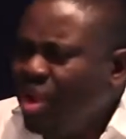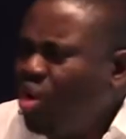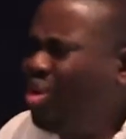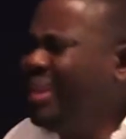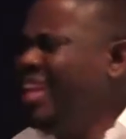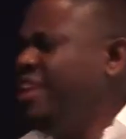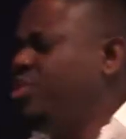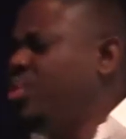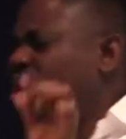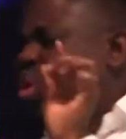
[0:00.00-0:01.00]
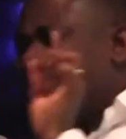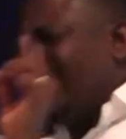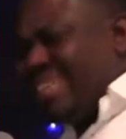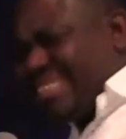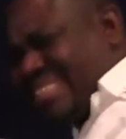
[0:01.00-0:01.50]
Only if you will
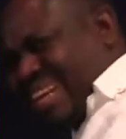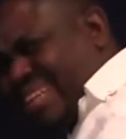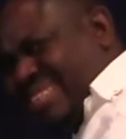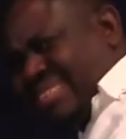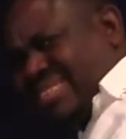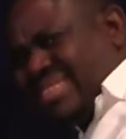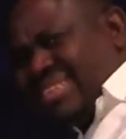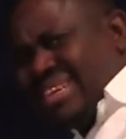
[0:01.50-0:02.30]
understand,